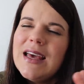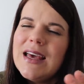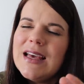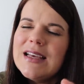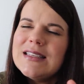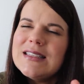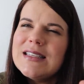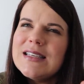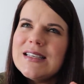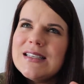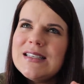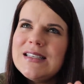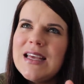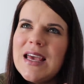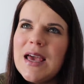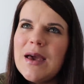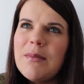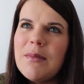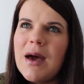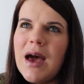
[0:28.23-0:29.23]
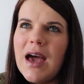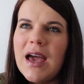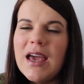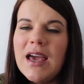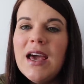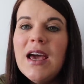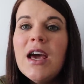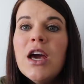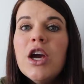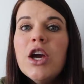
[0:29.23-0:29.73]
is this
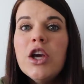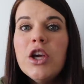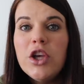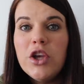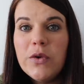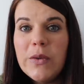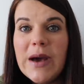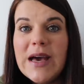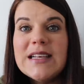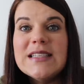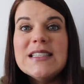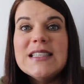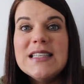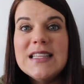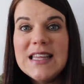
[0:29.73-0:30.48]
TMI? You guys,